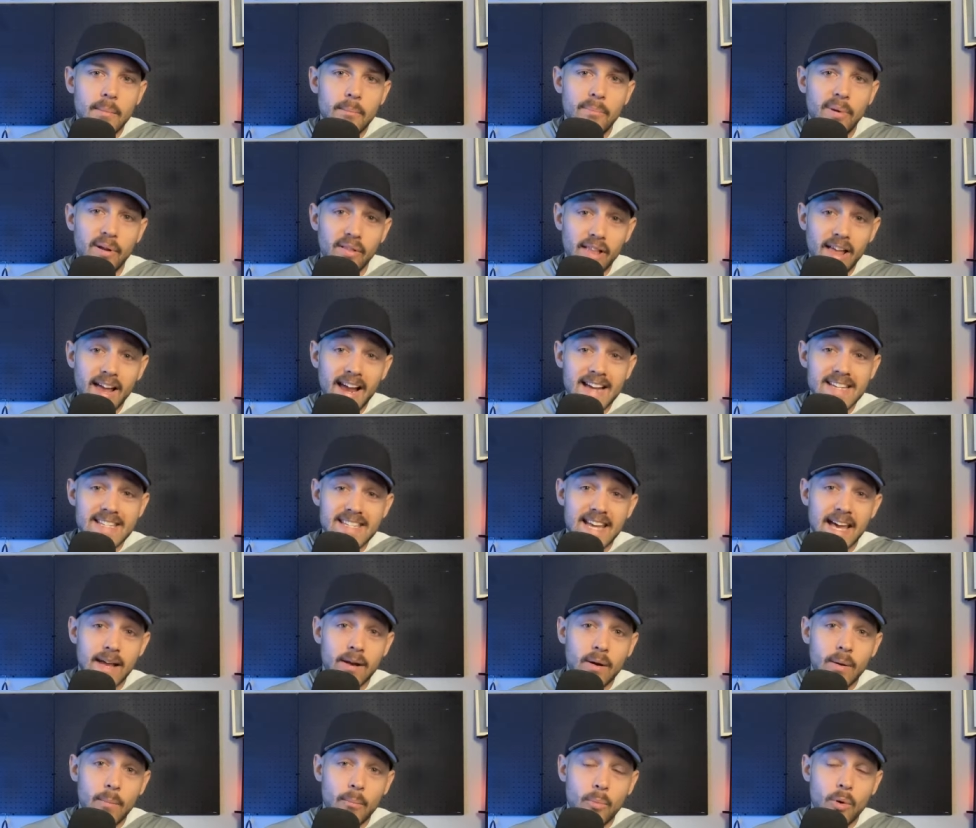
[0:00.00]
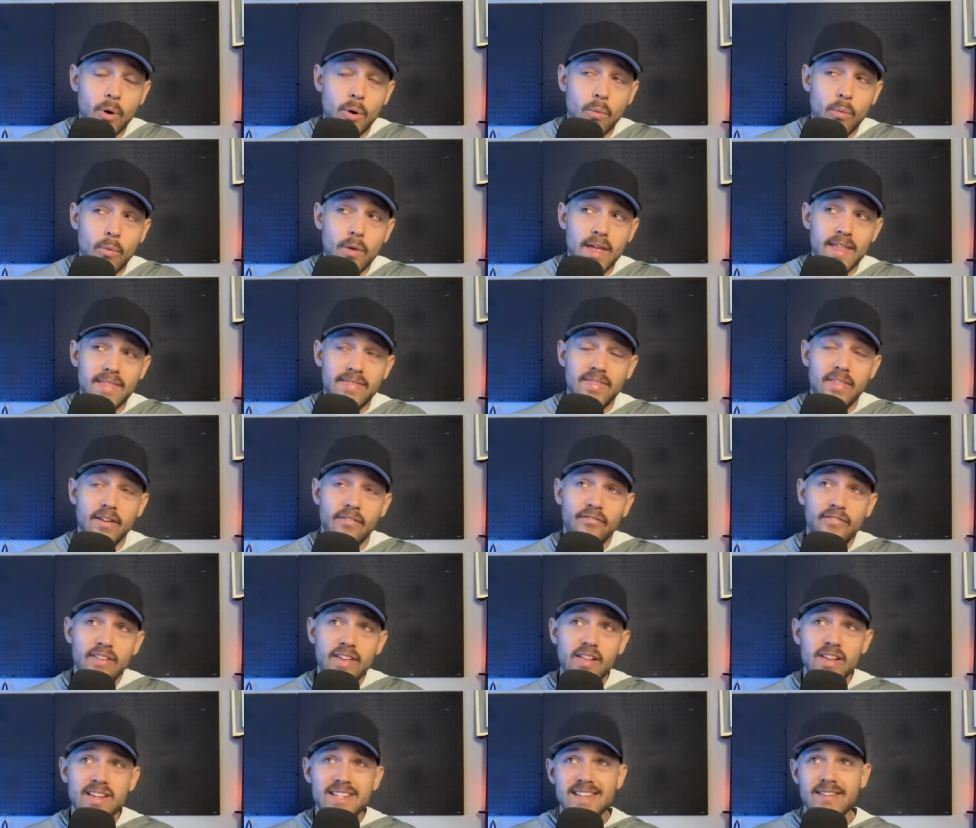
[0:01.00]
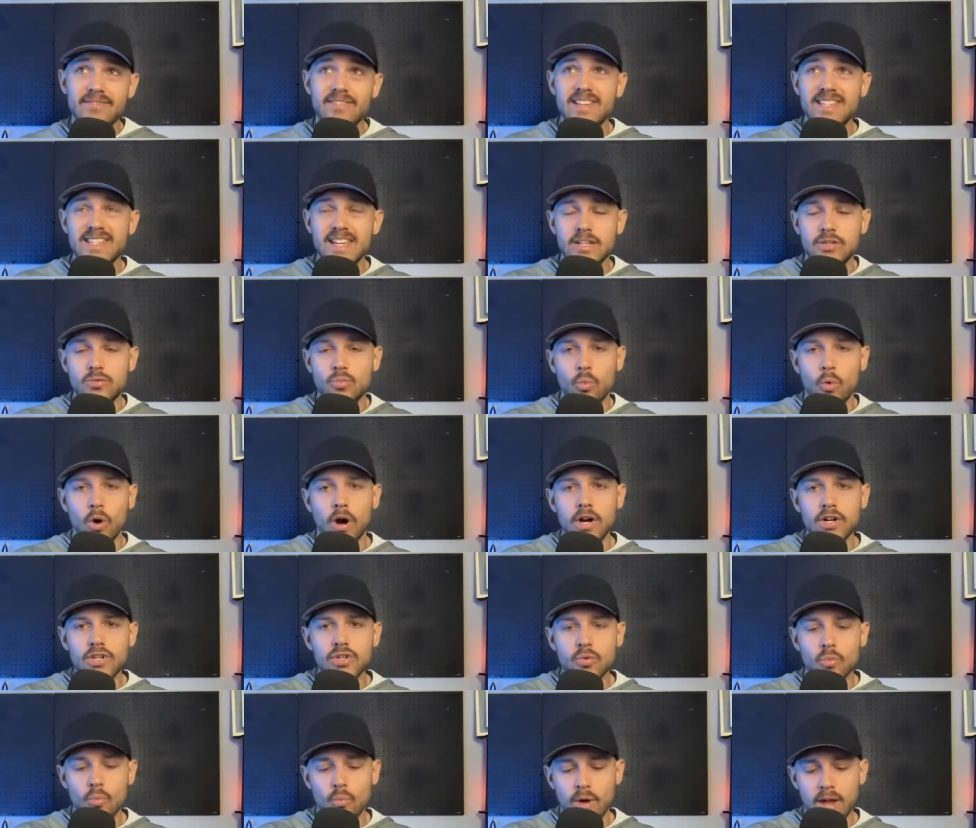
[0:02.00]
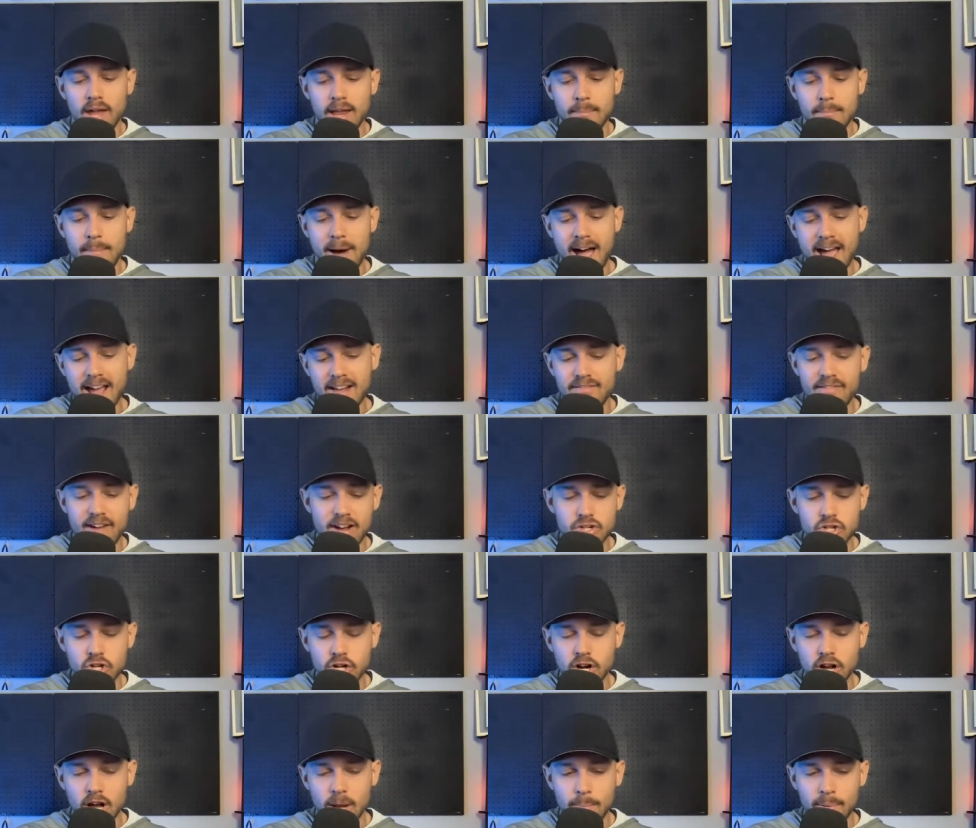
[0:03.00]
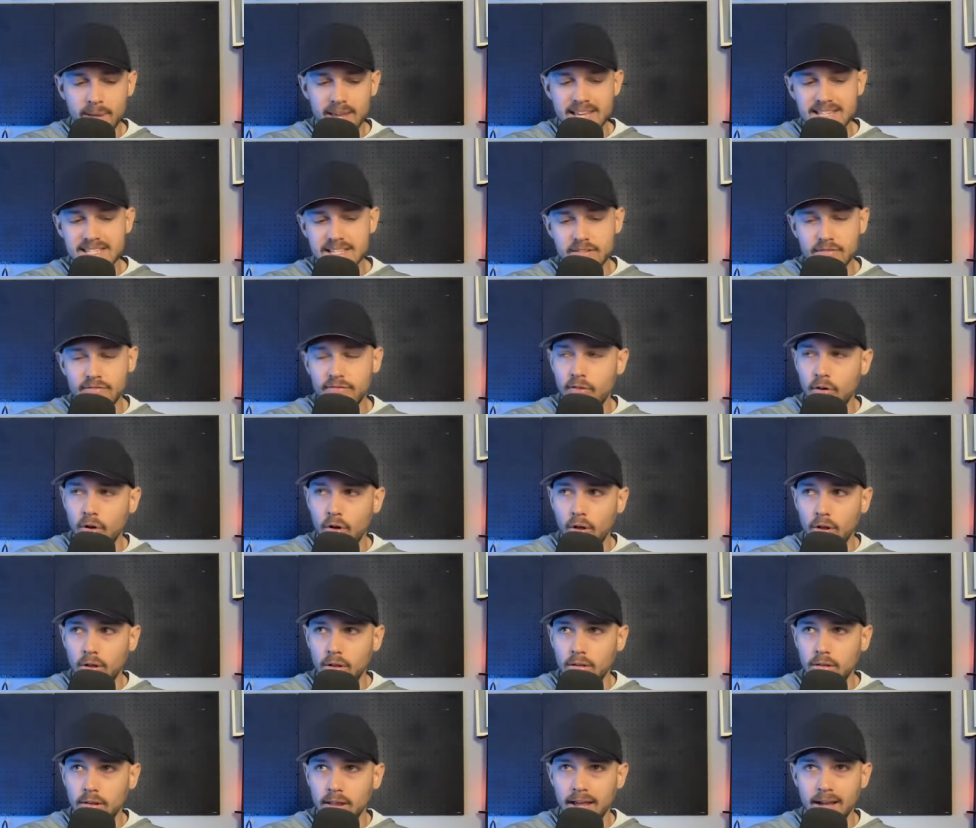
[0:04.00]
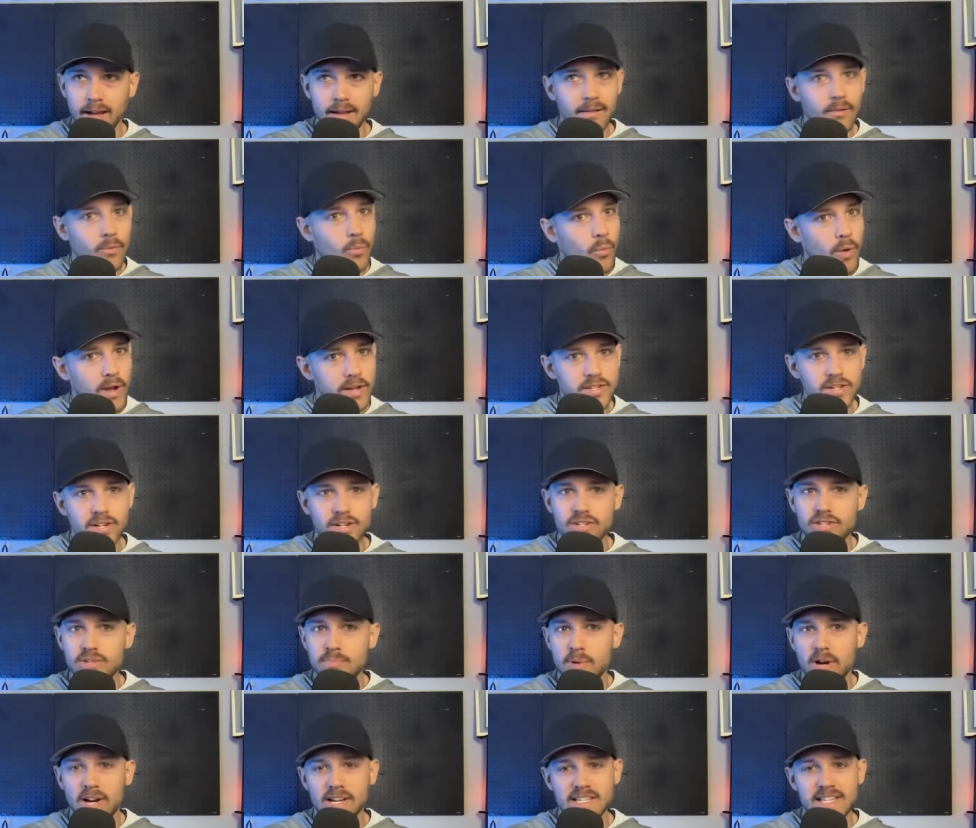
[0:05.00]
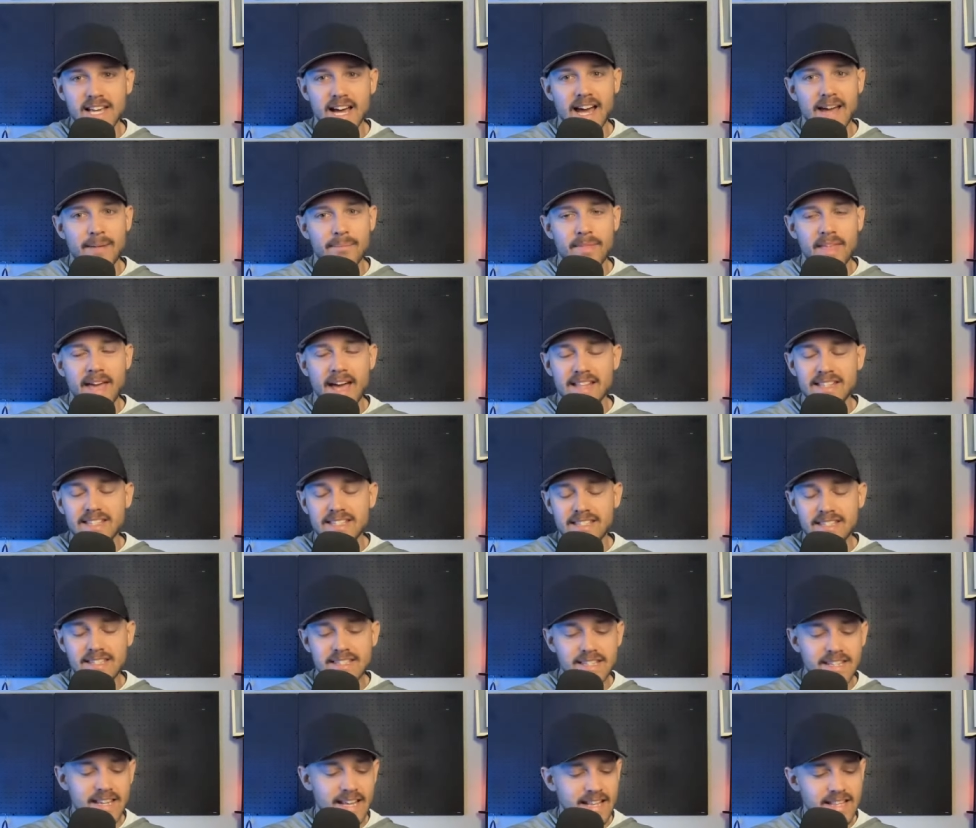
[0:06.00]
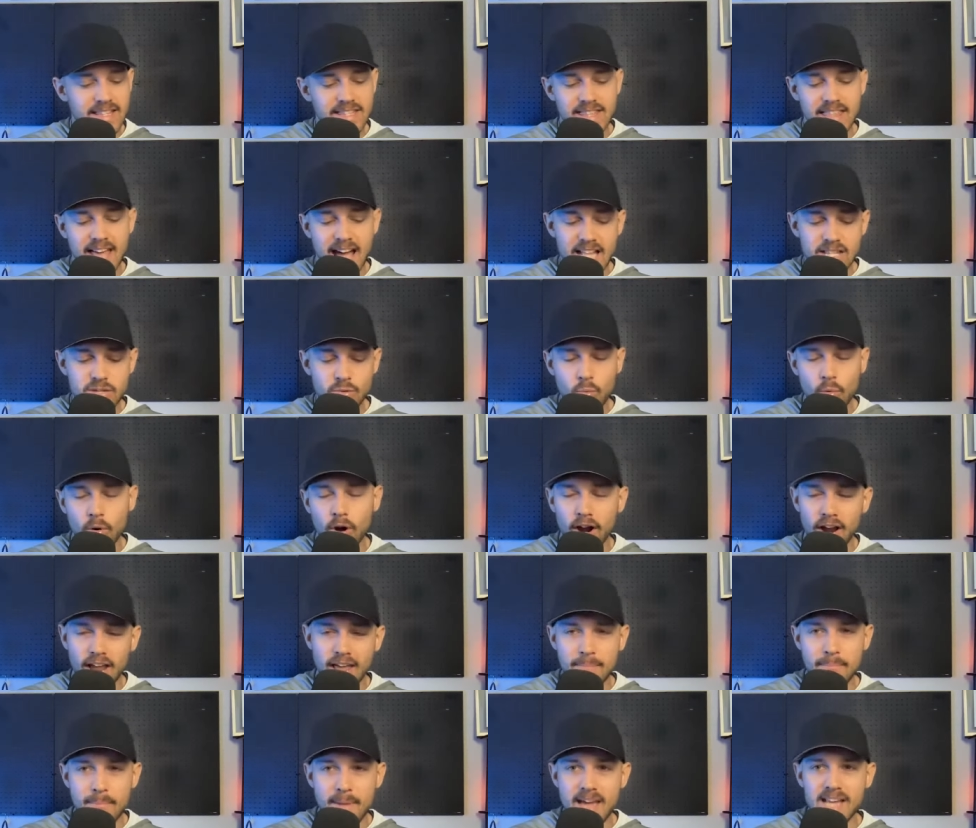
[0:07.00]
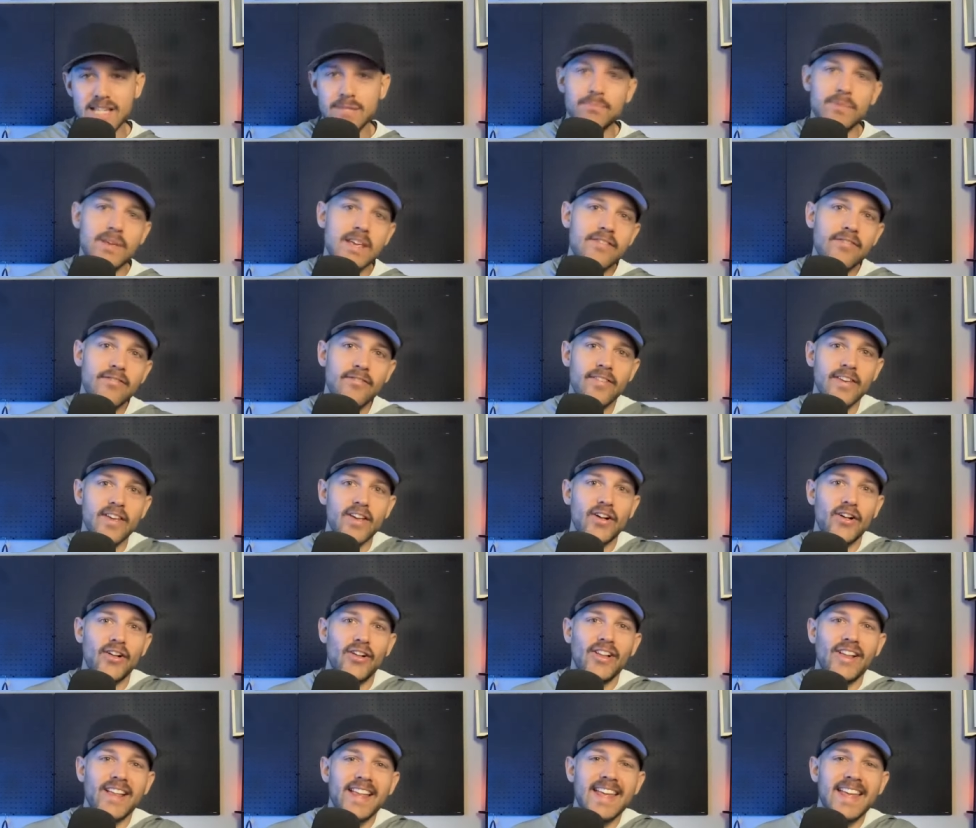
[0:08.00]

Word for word: But like I said, the feelings of this is worse when my adventure cup isn't full, like winter, springtime. That's it. That's where it makes me feel.